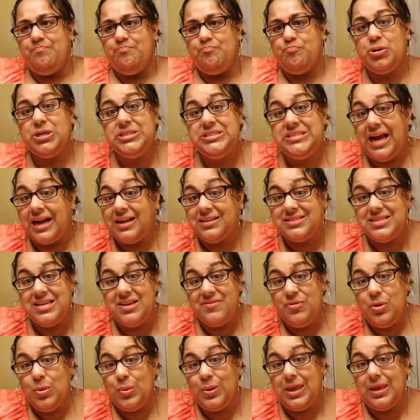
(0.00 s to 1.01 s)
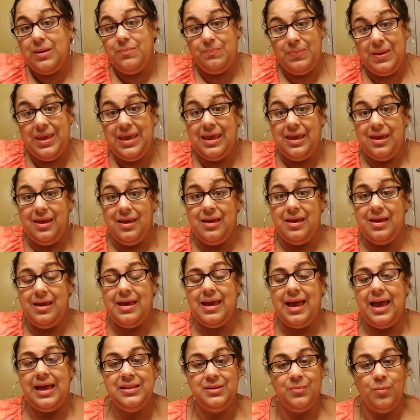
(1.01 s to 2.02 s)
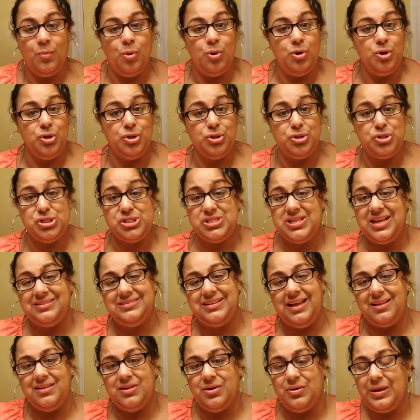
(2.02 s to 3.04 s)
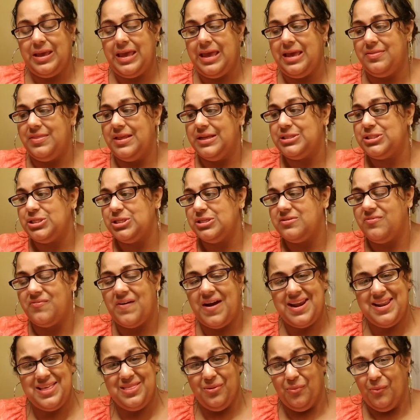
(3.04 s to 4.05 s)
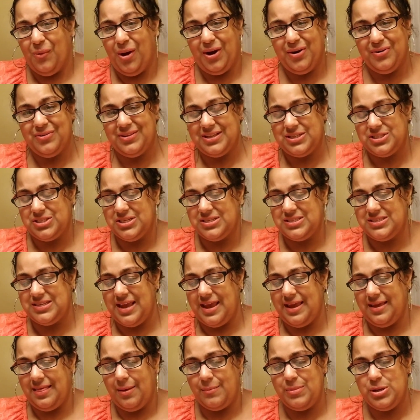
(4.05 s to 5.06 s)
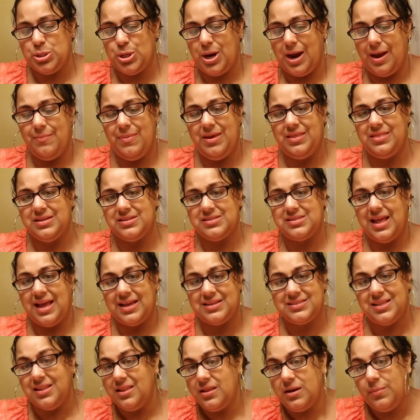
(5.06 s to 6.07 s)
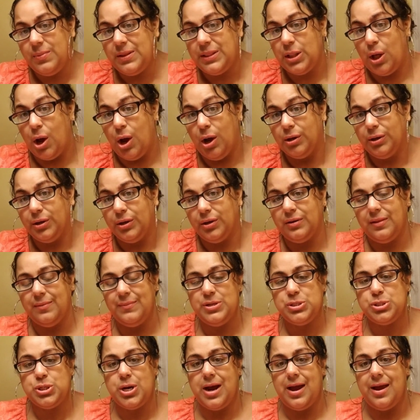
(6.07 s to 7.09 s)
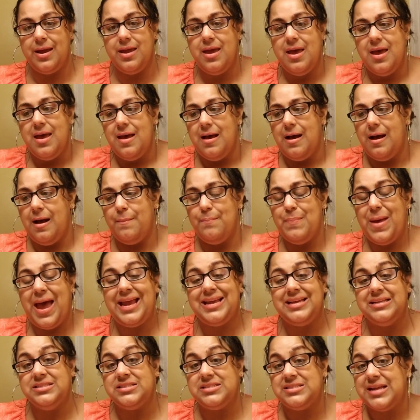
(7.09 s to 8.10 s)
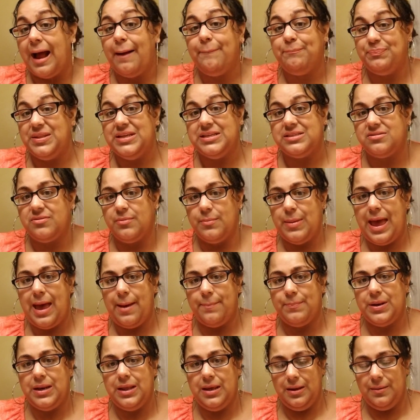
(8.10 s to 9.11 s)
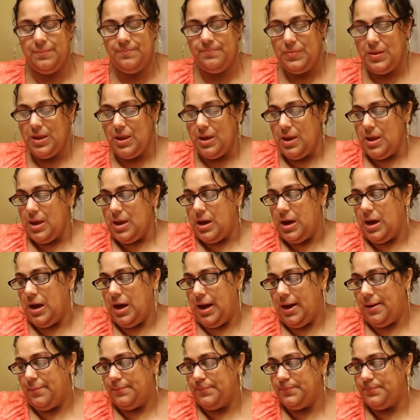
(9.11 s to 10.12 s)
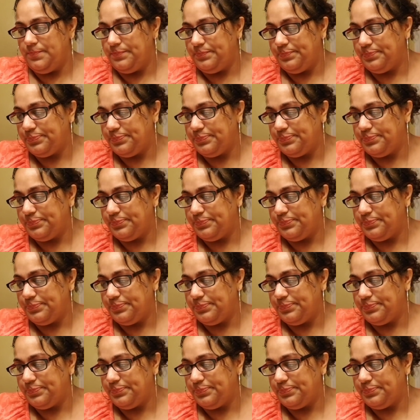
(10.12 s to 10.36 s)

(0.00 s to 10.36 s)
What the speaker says: productive you can be, and the more you're just like that little kid that's just fighting the water, that's just saying, let me try and make this last a little bit longer, let me try, I can stop this from happening. And